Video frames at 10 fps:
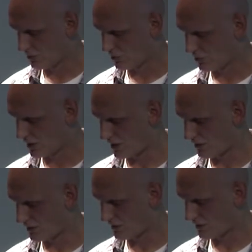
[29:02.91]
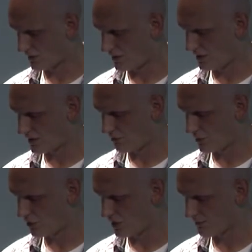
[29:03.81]
in most cases
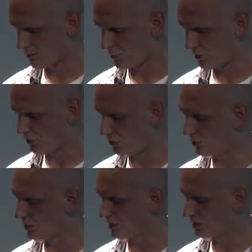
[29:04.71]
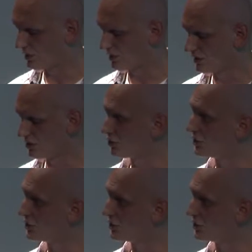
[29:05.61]
ESP just pointed to the to